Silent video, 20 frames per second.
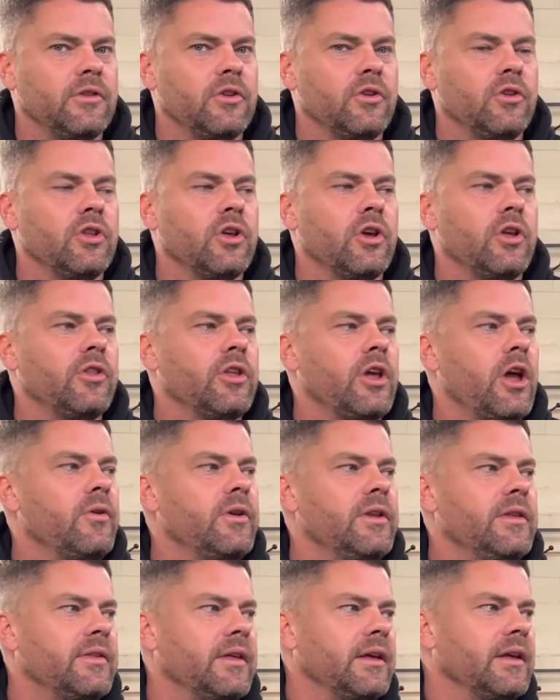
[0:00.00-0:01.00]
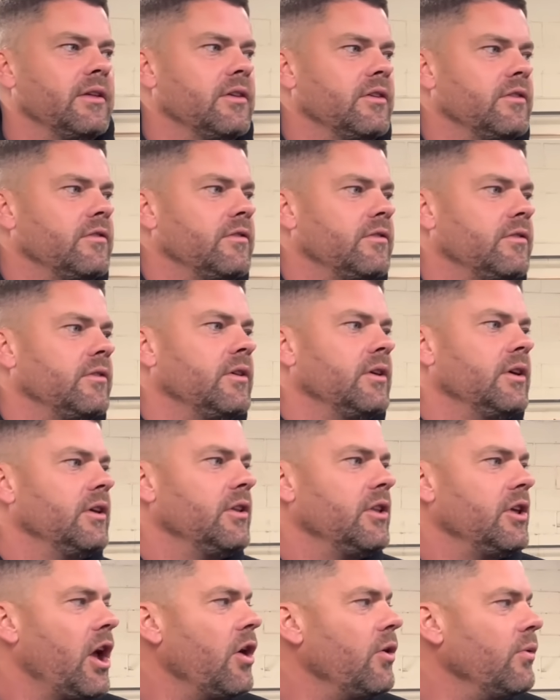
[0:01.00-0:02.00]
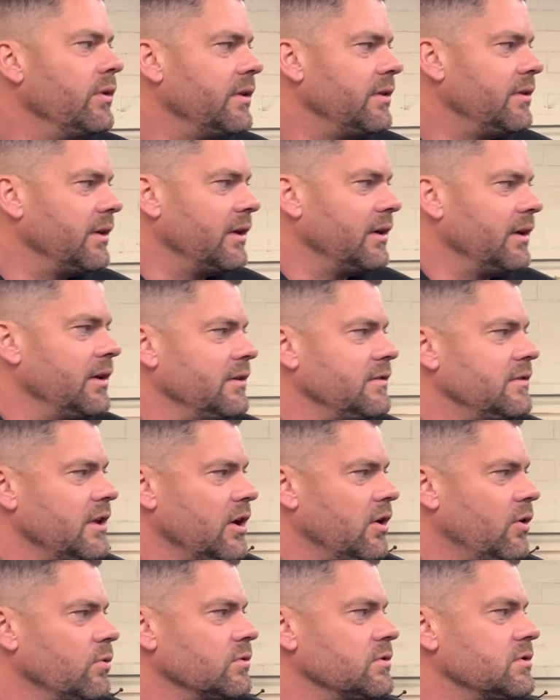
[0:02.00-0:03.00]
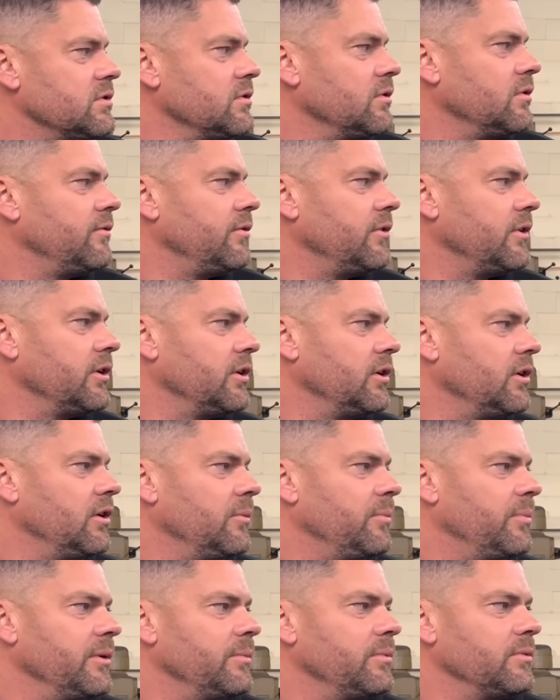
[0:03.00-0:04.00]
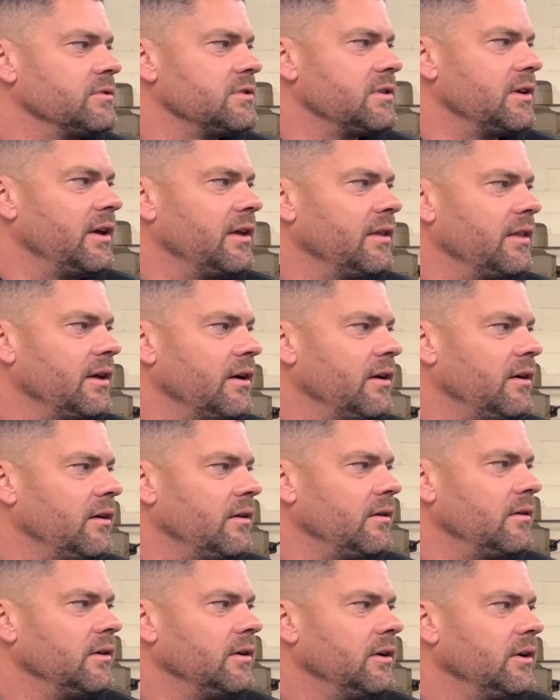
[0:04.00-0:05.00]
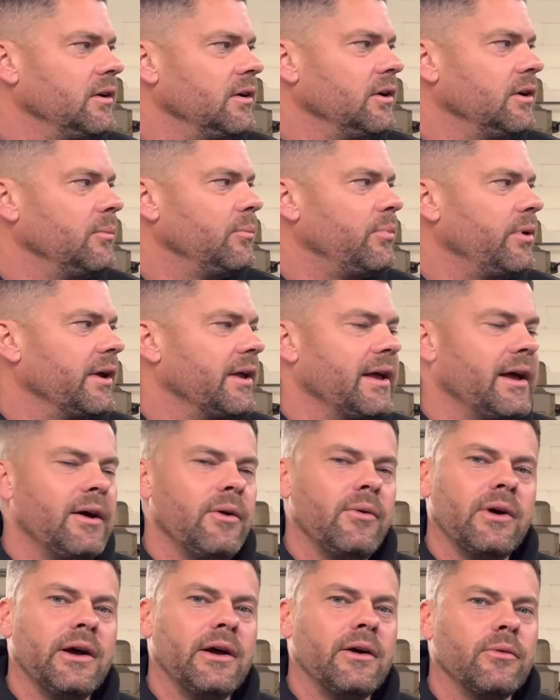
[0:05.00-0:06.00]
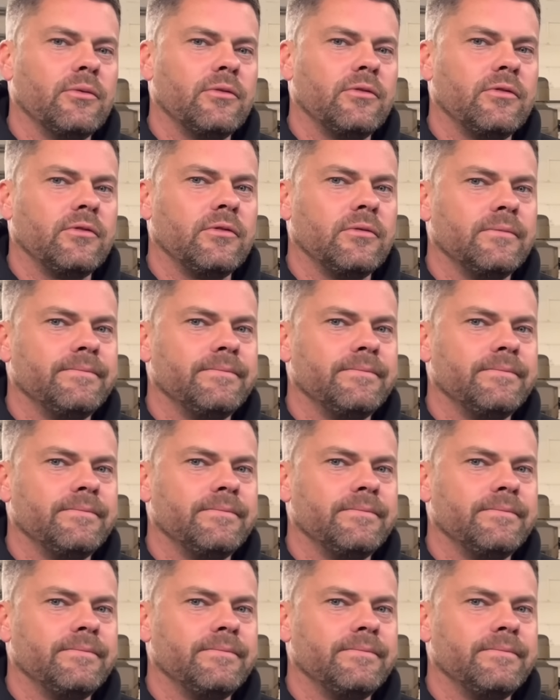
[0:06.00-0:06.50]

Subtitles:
it's the only thing is the old stuff, like a lot of people say, they are brick outhouse.